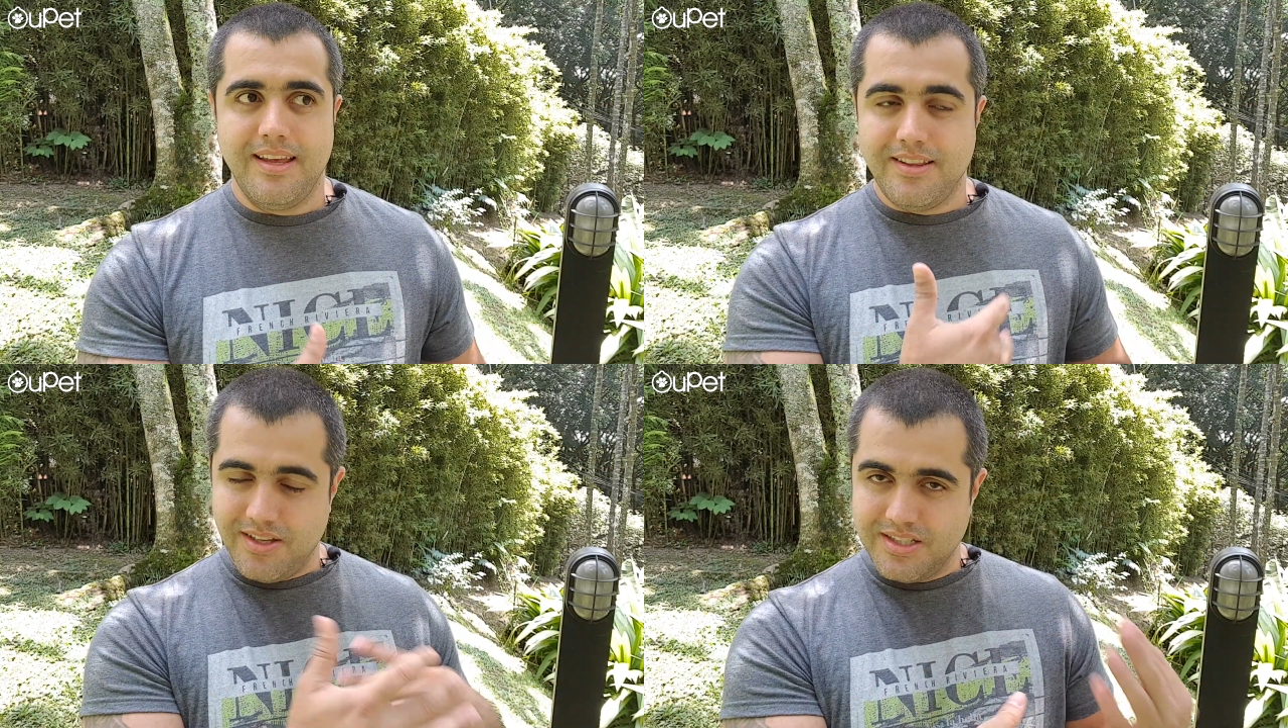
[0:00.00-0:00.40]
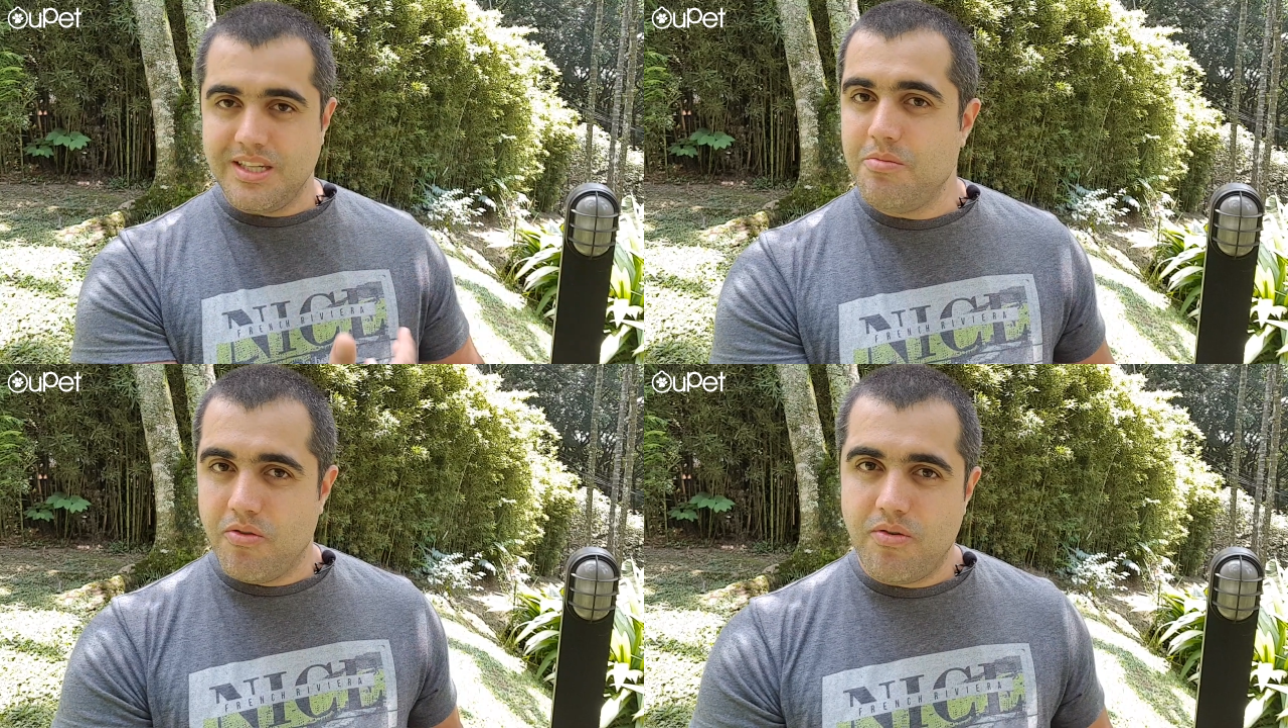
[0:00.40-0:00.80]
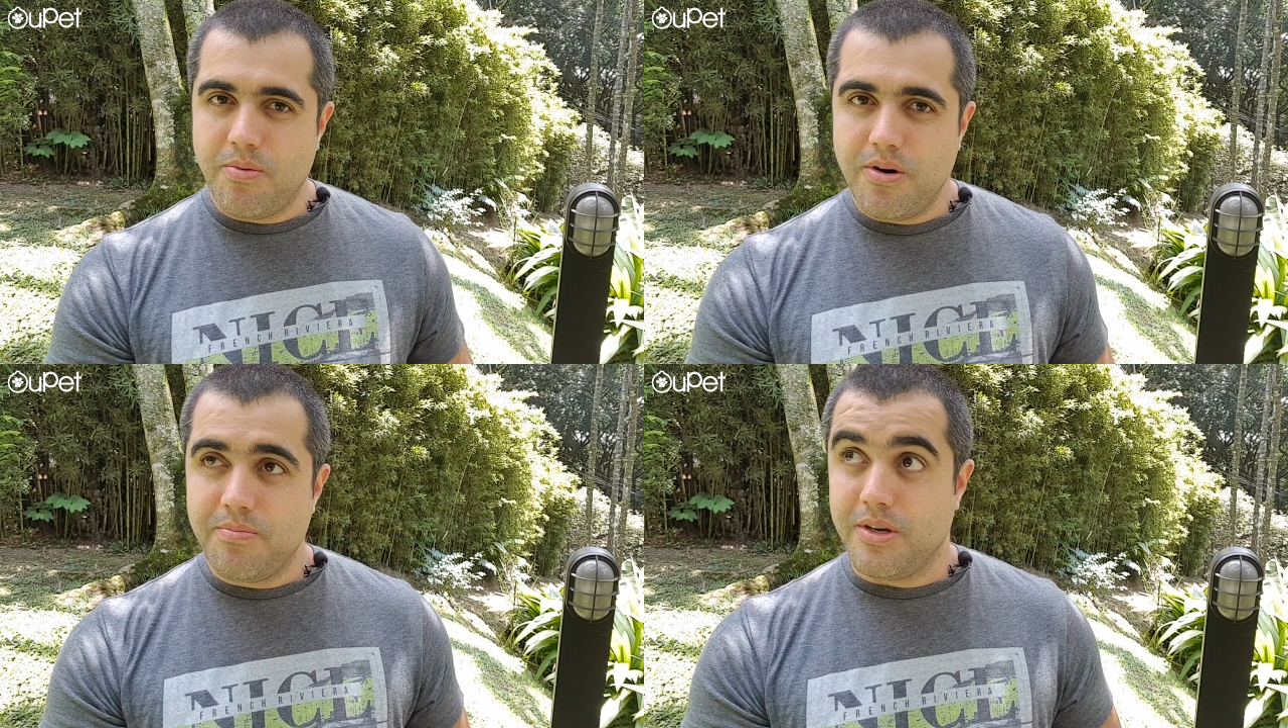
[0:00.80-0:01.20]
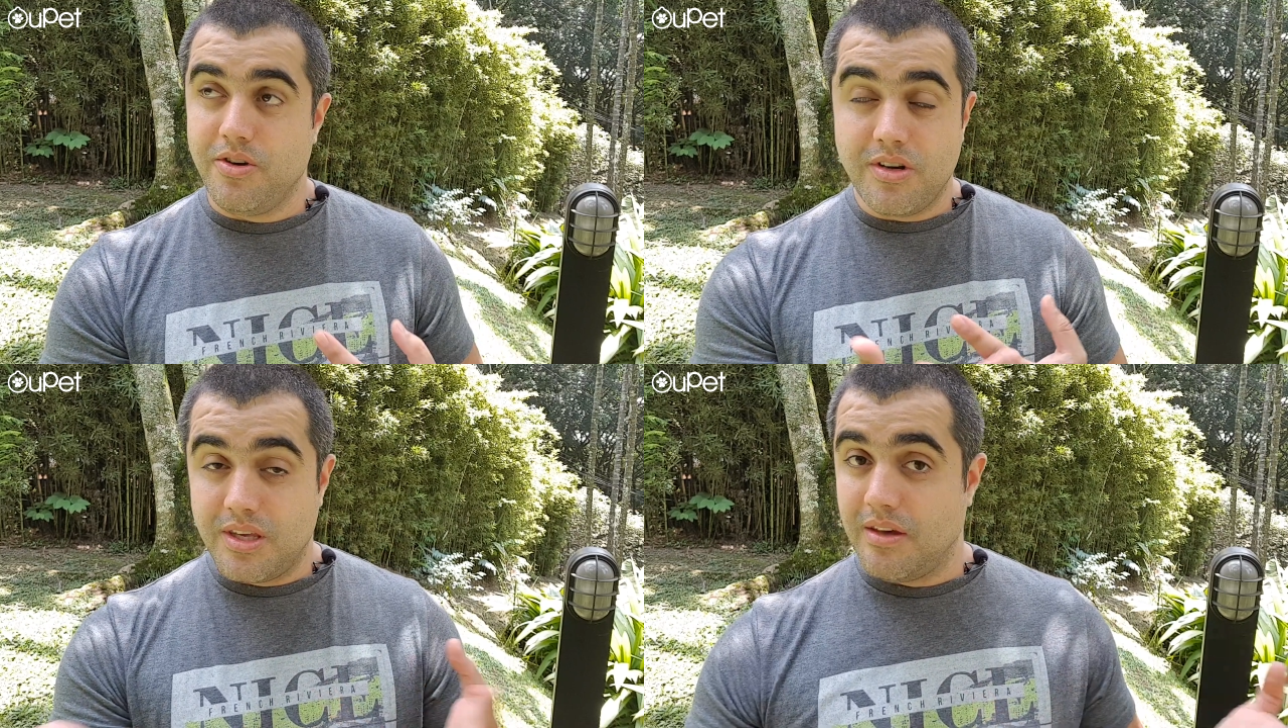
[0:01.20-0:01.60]
it does seem overboard, but
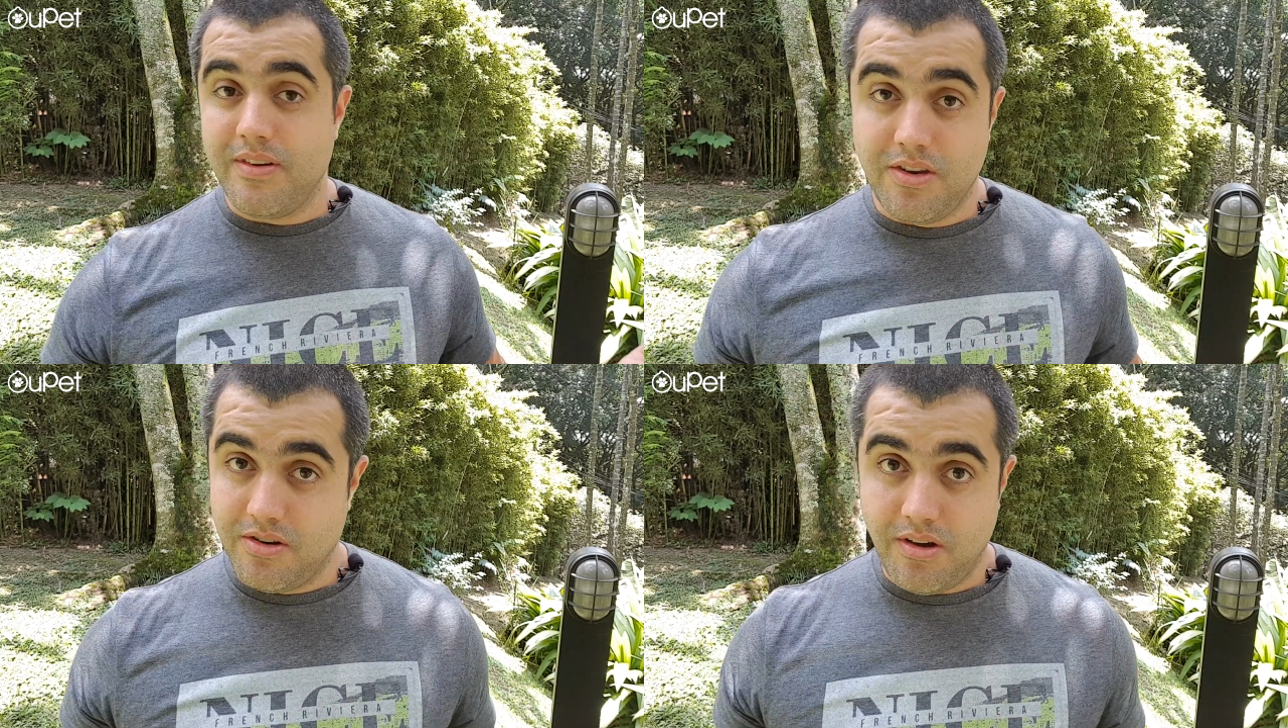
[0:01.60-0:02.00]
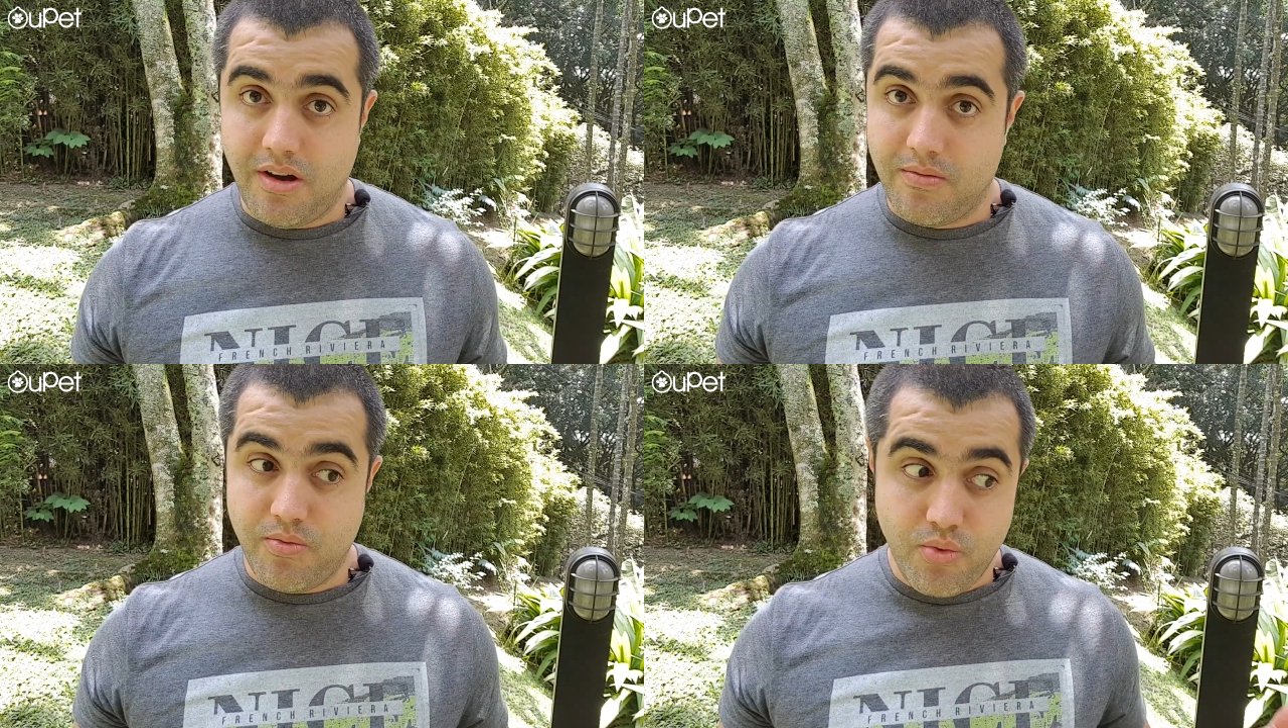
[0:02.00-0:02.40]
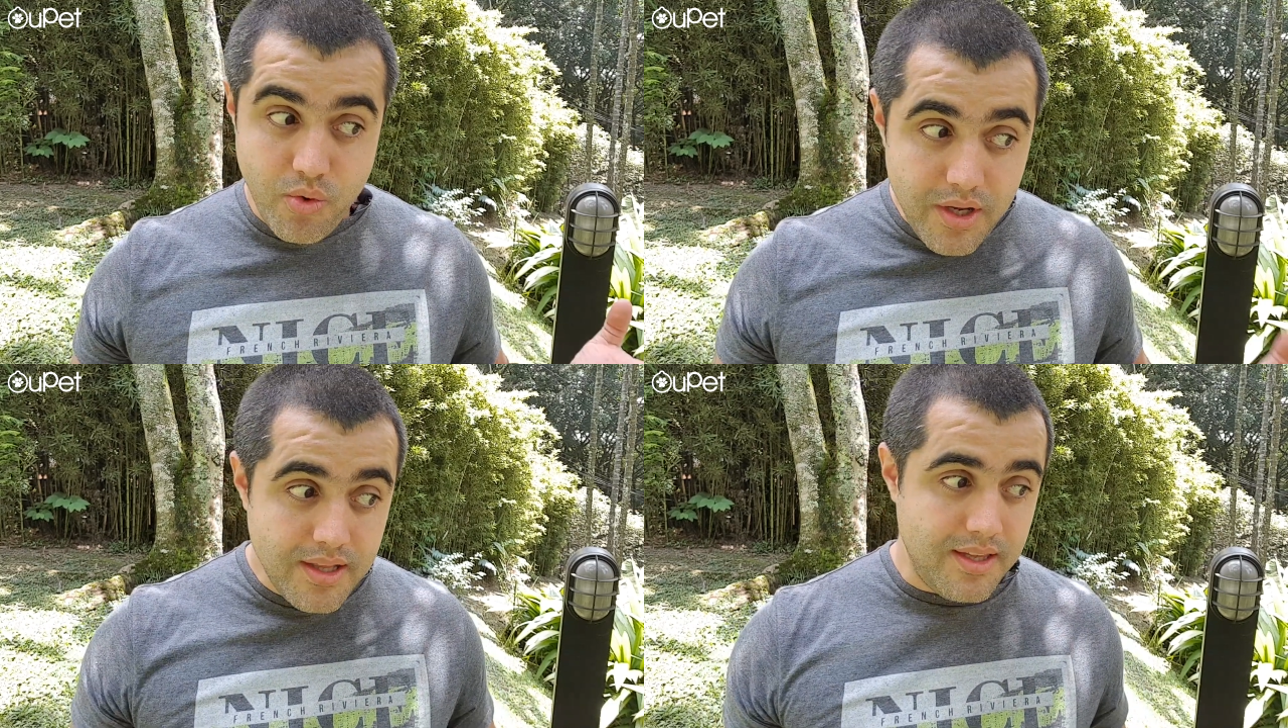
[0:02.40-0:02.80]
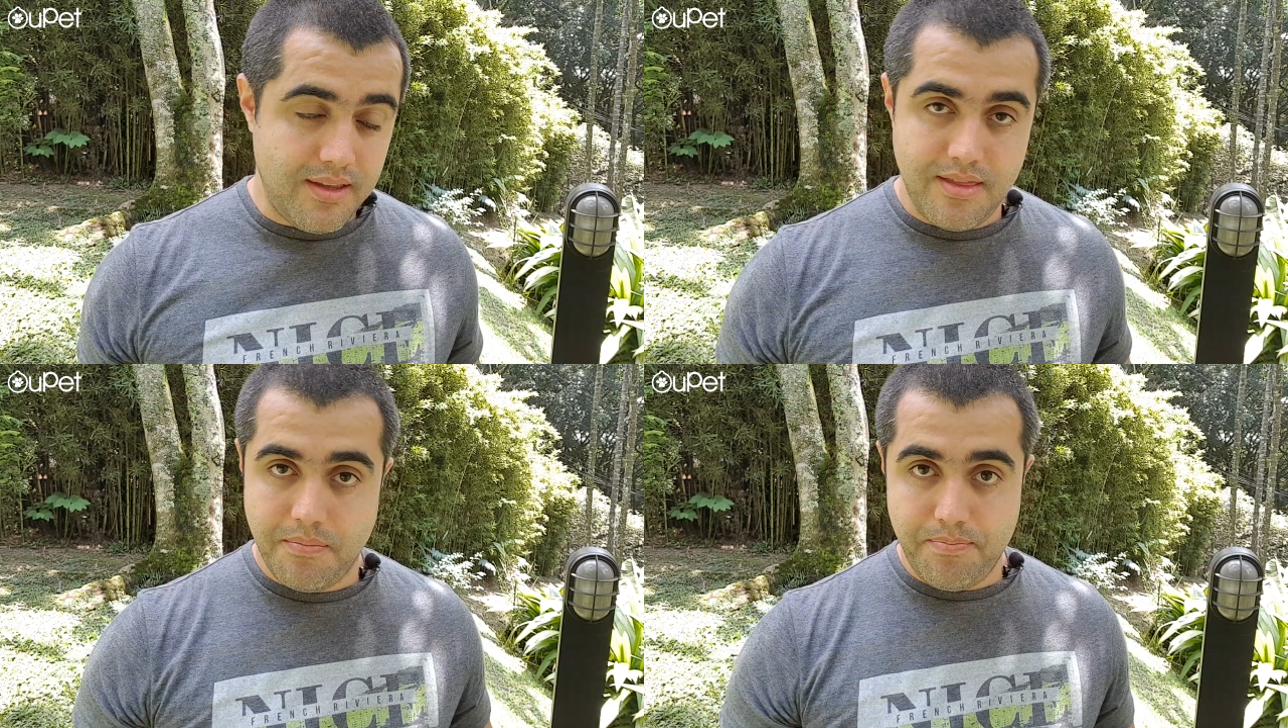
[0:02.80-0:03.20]
you're giving your dog really
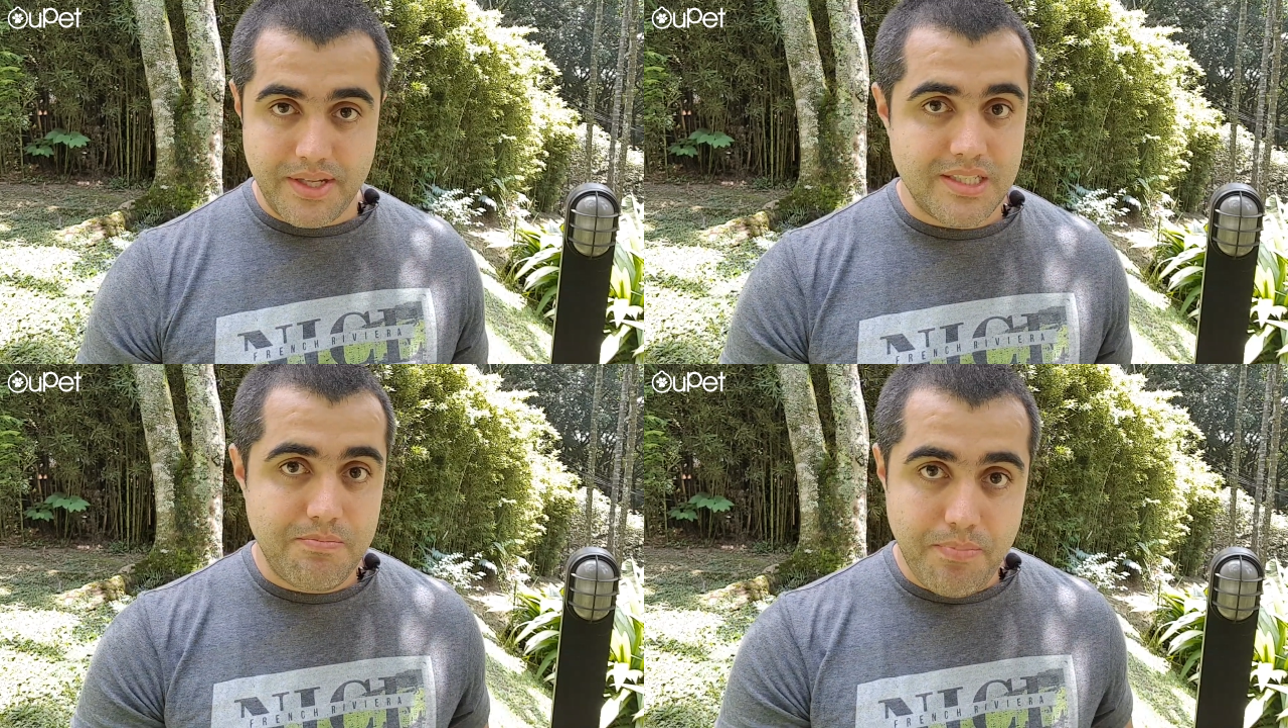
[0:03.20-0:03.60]
the best